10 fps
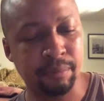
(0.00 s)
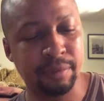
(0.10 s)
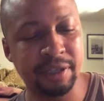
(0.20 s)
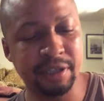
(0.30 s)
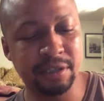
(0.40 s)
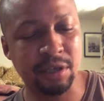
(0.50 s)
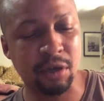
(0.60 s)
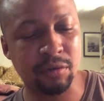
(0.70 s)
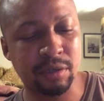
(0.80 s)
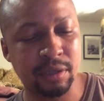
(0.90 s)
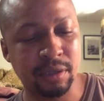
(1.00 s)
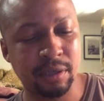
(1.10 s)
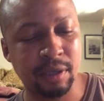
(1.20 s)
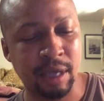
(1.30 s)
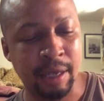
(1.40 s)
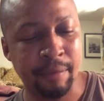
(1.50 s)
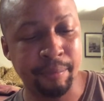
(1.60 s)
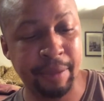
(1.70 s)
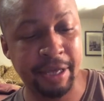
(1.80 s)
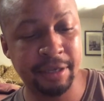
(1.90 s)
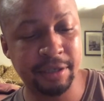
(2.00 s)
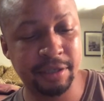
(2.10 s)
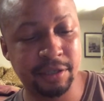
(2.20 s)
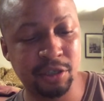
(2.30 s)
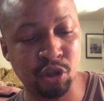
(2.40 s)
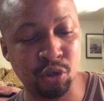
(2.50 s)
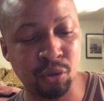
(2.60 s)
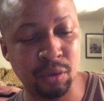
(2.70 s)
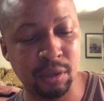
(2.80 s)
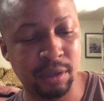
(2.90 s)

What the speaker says: Please don't bend to